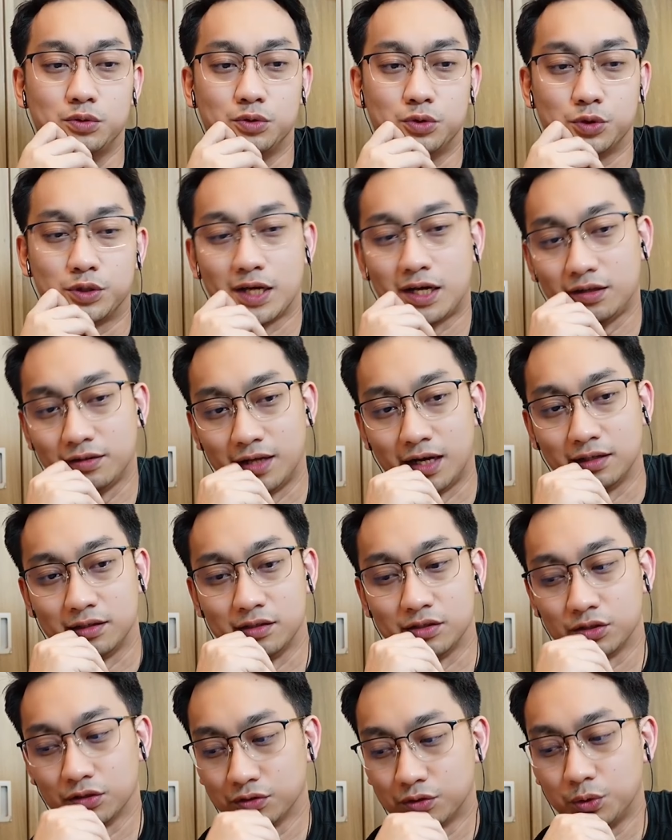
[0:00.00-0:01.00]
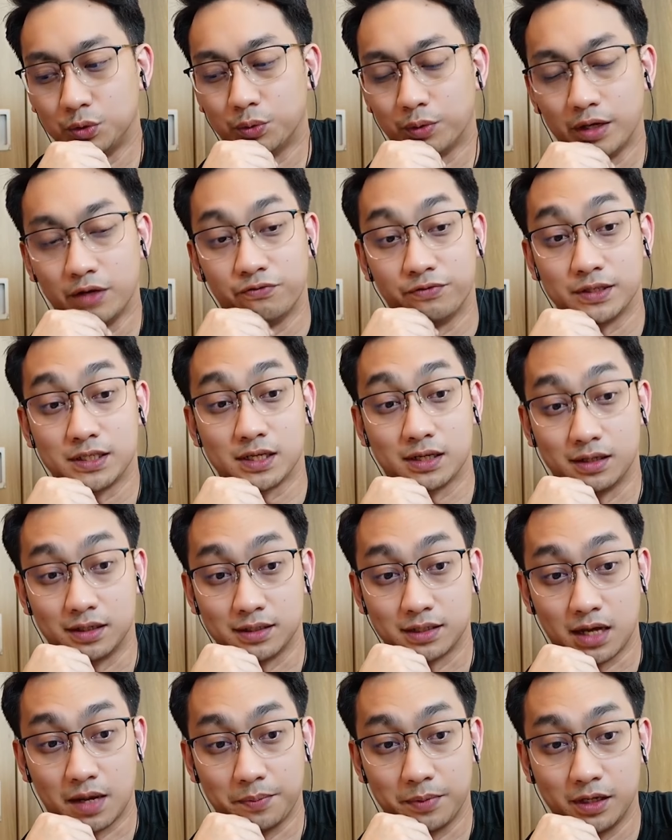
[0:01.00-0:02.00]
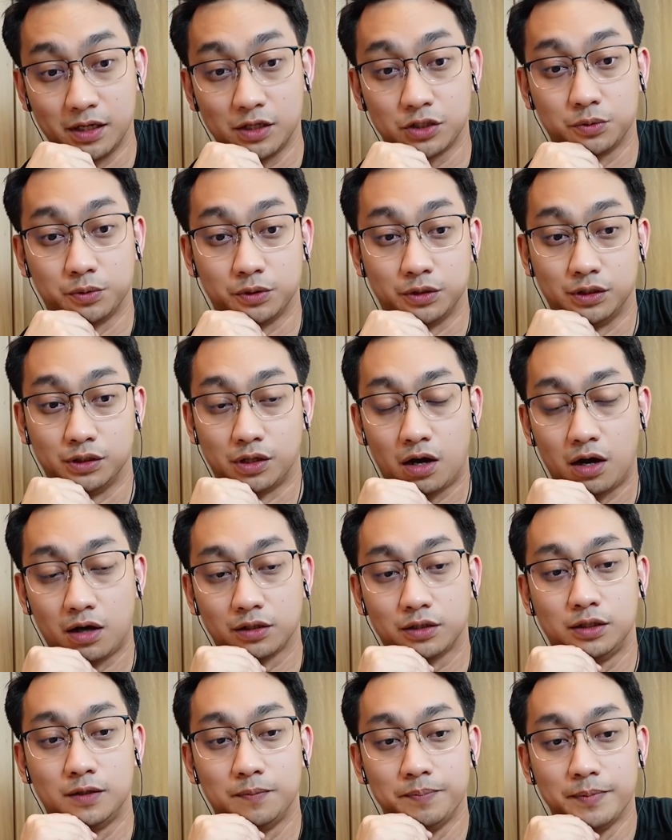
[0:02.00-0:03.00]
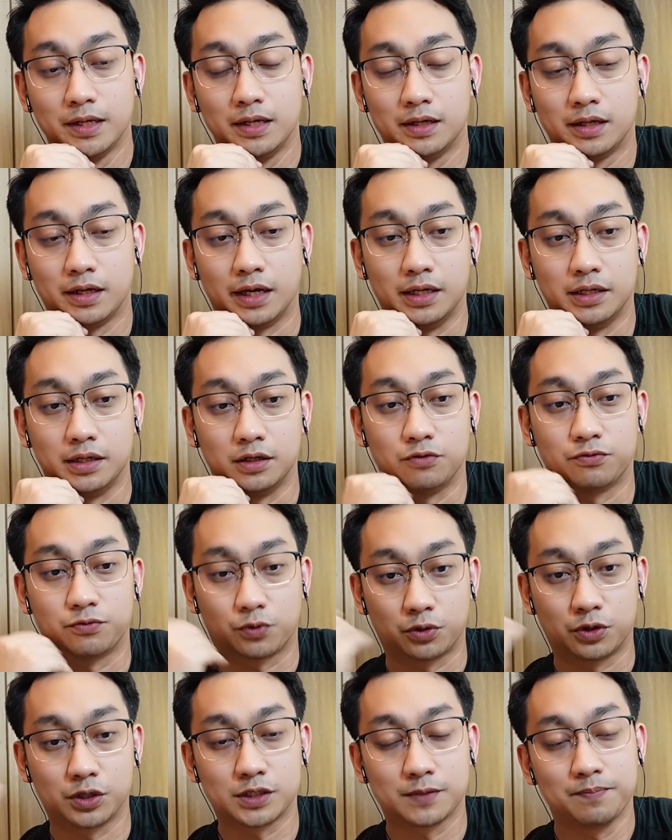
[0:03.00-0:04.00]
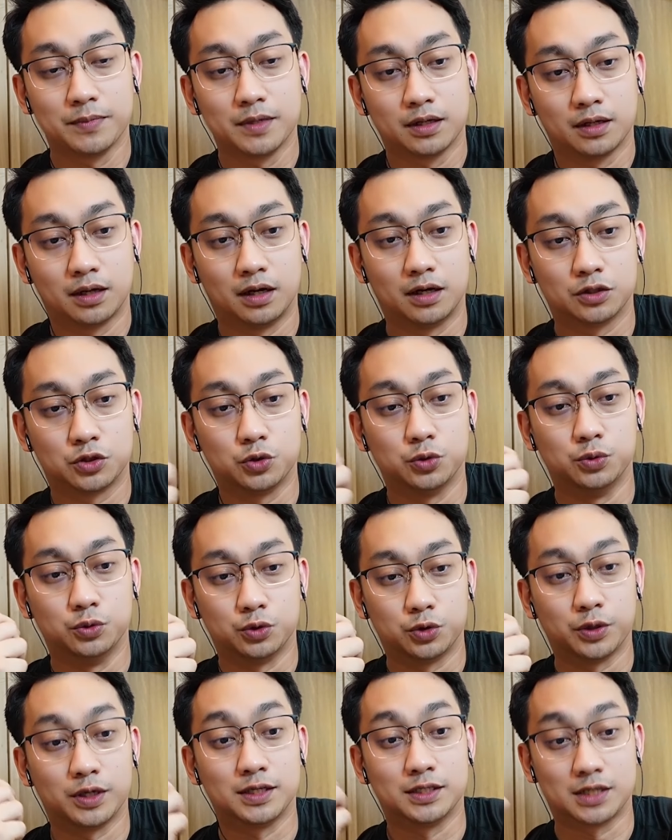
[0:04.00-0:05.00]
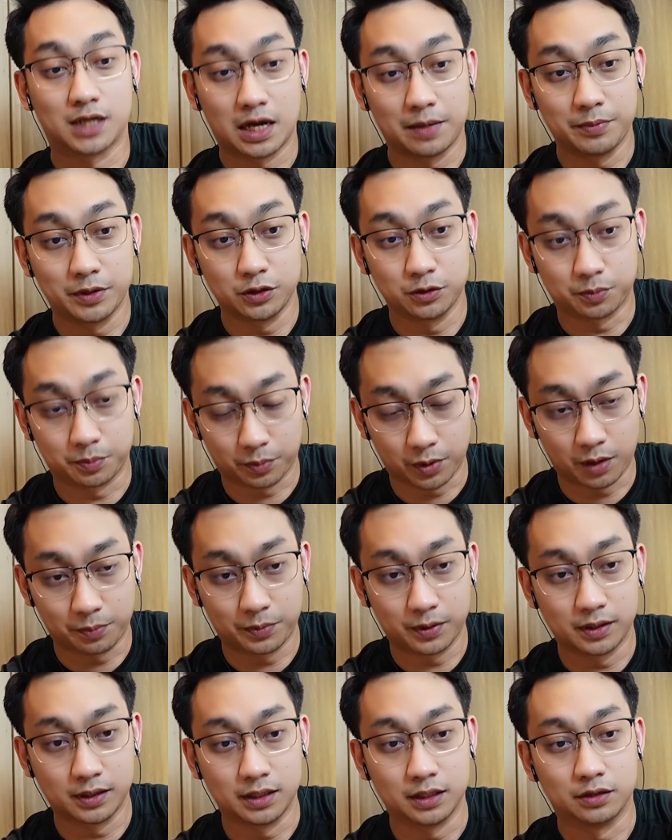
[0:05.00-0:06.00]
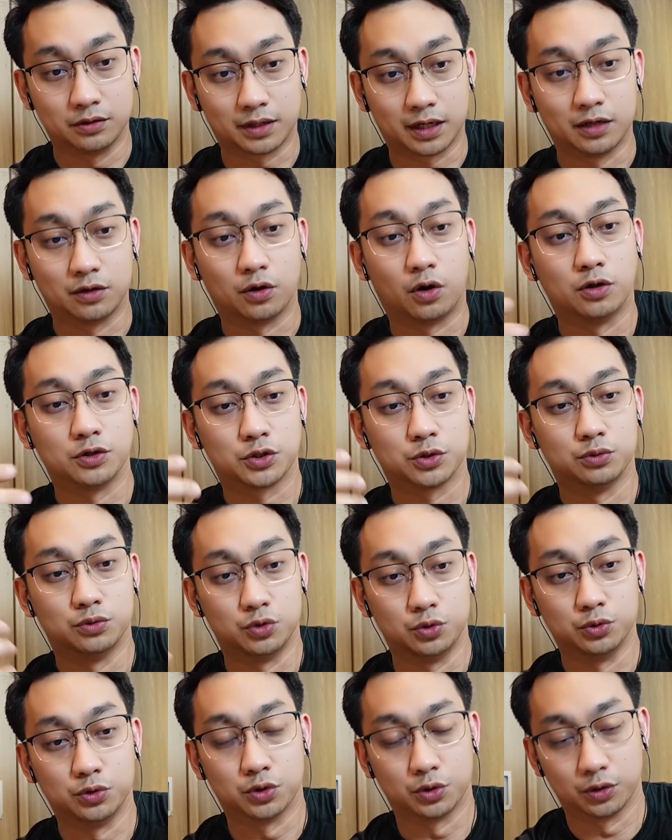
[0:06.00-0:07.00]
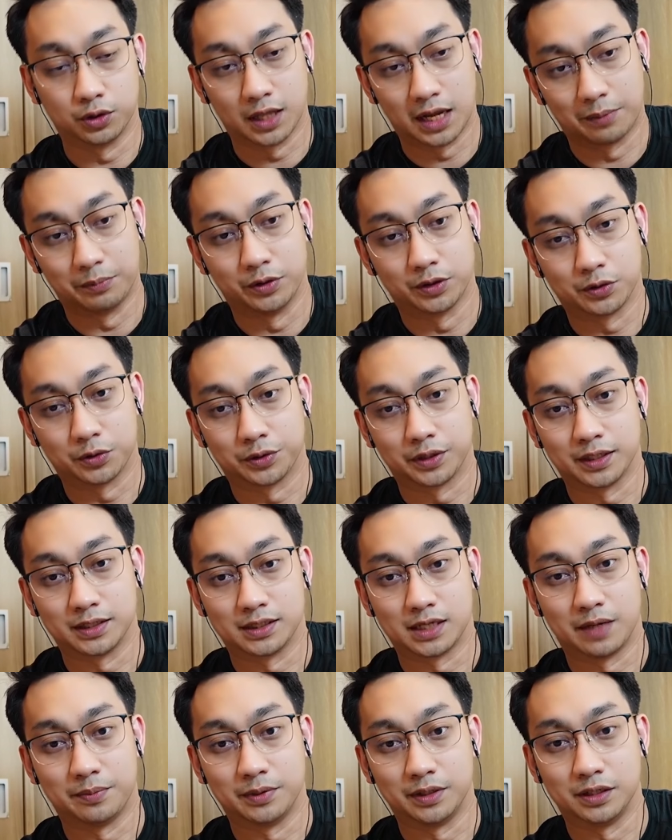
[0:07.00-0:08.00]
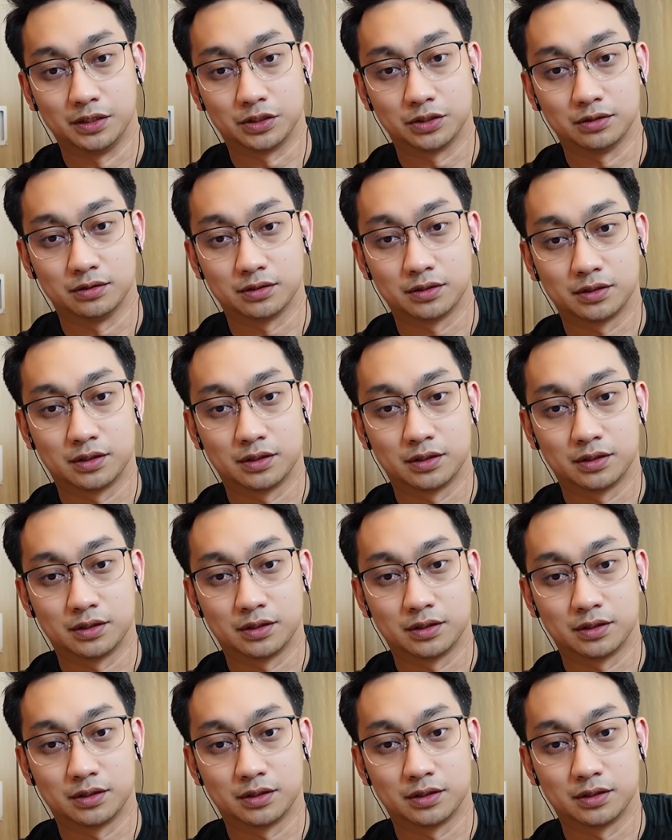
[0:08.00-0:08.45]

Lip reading: tell that is through a physical examination of your doctor. And of course, to examine you properly, you can also do your laboratory examinations.